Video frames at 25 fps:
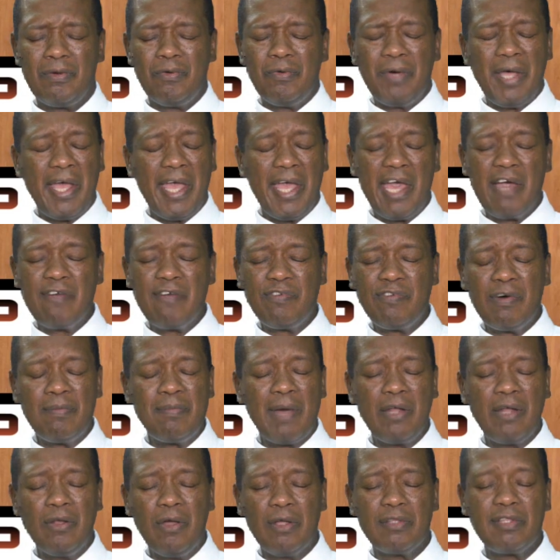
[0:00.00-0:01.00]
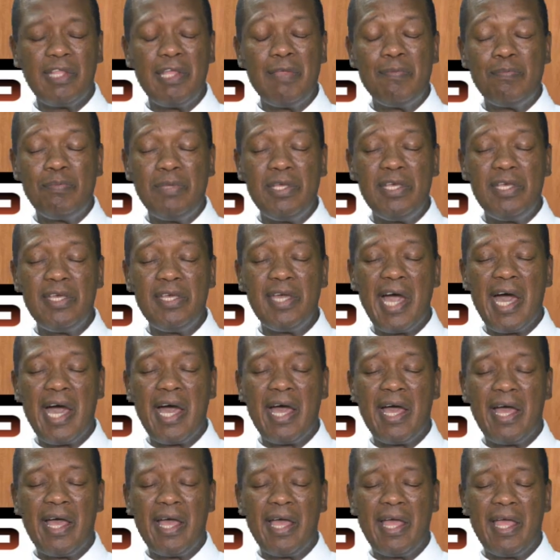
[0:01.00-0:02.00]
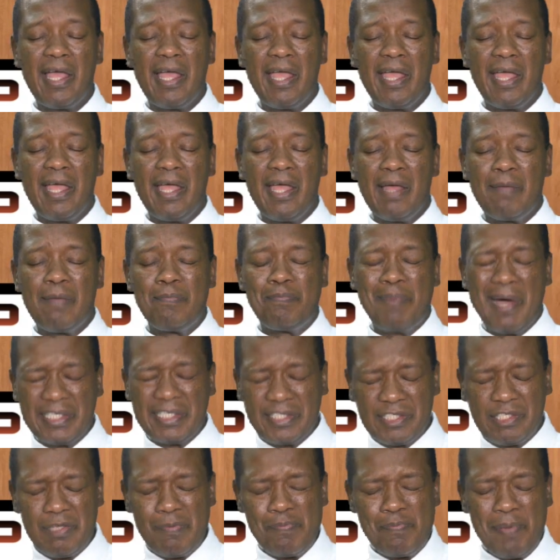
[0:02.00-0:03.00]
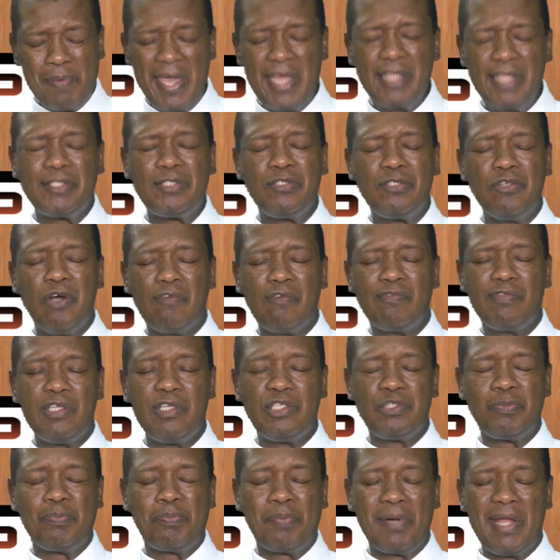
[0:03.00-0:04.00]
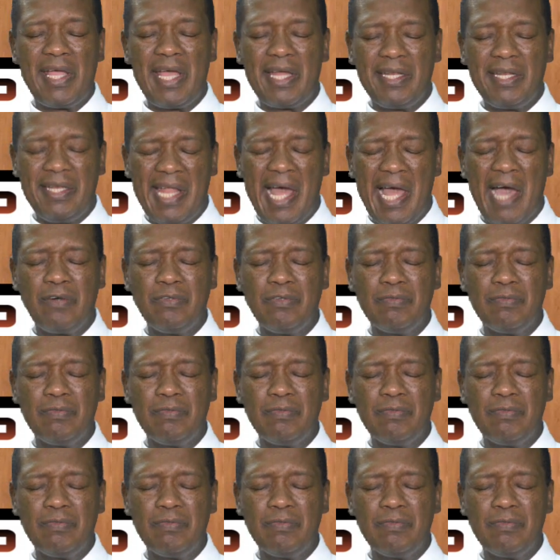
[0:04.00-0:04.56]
Wherever my Lord they be participating of this prayer now.